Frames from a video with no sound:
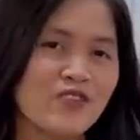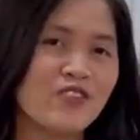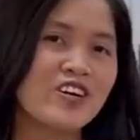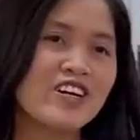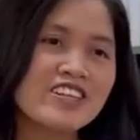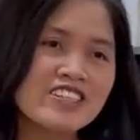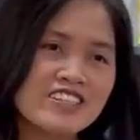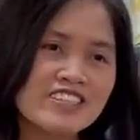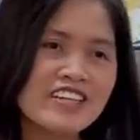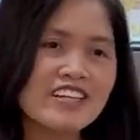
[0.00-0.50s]

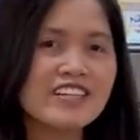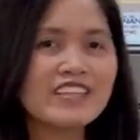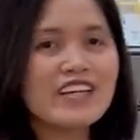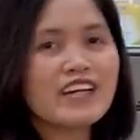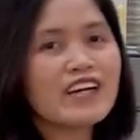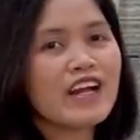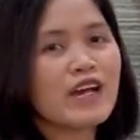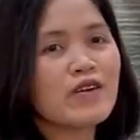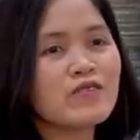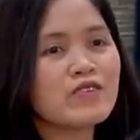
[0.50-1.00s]
first thing
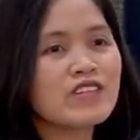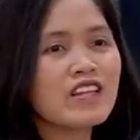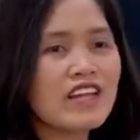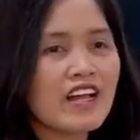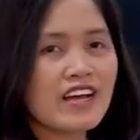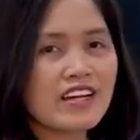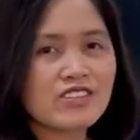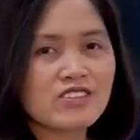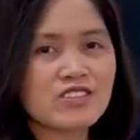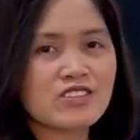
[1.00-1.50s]
that I would
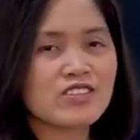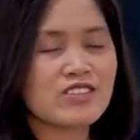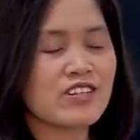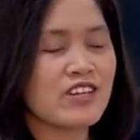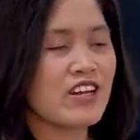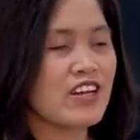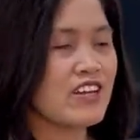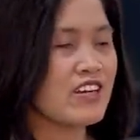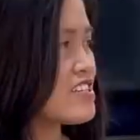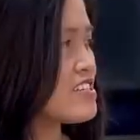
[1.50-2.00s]
like to
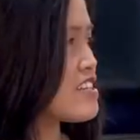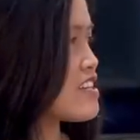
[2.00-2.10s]
show you